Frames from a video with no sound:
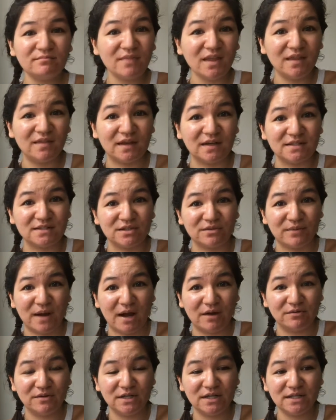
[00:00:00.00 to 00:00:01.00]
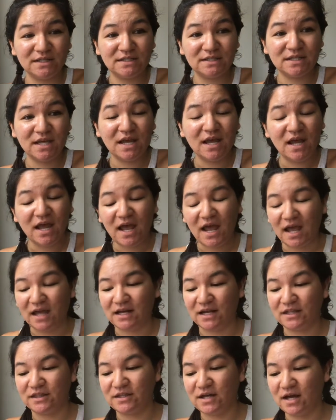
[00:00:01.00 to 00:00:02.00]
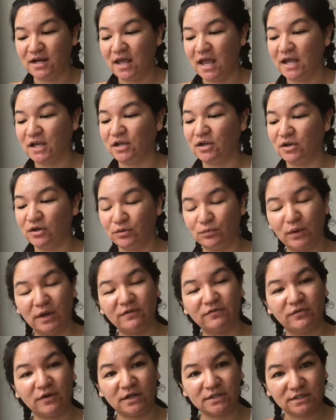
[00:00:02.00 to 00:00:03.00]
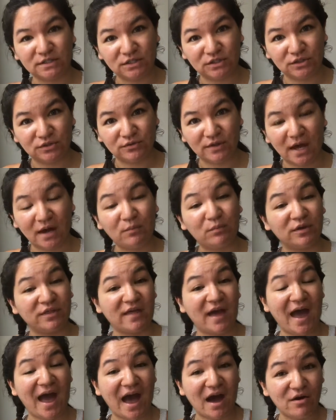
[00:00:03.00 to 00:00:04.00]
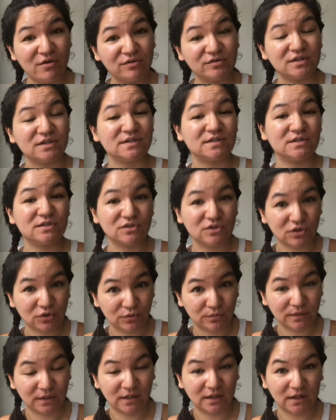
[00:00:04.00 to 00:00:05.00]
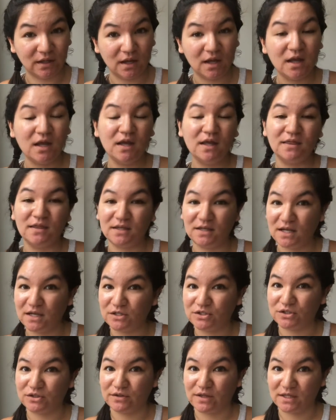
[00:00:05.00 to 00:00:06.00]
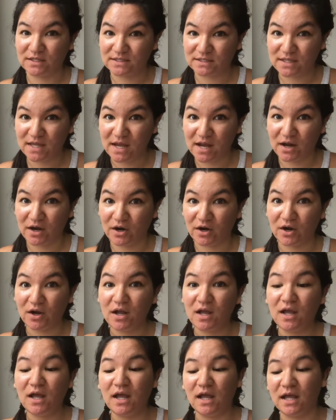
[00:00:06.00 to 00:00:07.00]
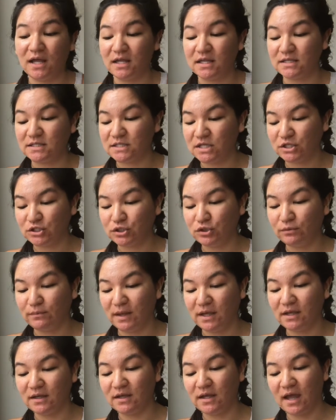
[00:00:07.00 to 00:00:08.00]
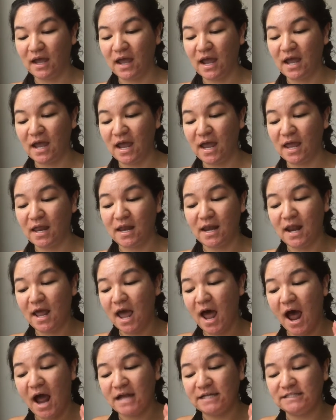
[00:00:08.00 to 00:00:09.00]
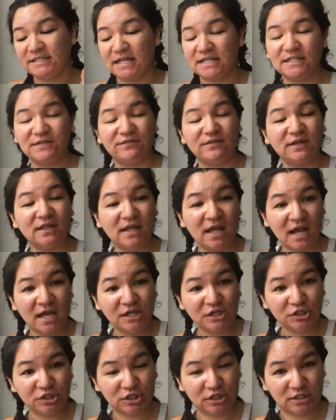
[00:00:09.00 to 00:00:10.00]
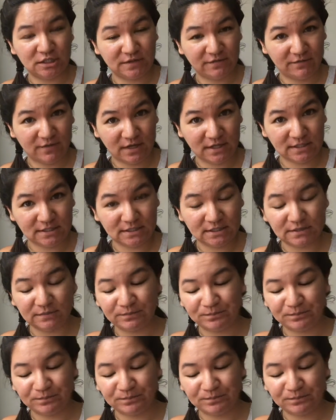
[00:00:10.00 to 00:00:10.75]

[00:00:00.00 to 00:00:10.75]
that is around us. And I thought a good way for us to do that without disturbing the nature that's there is to make an identification device.